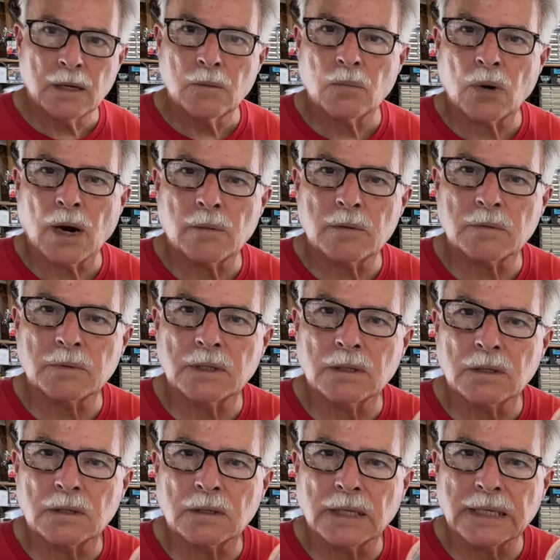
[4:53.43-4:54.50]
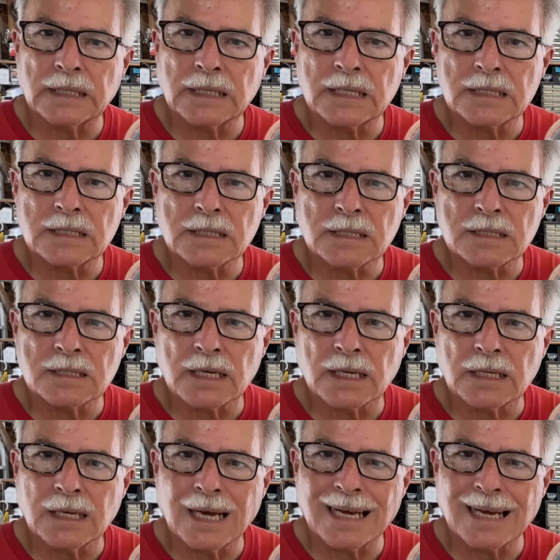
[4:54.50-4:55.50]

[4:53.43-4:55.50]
probably looked like this, that said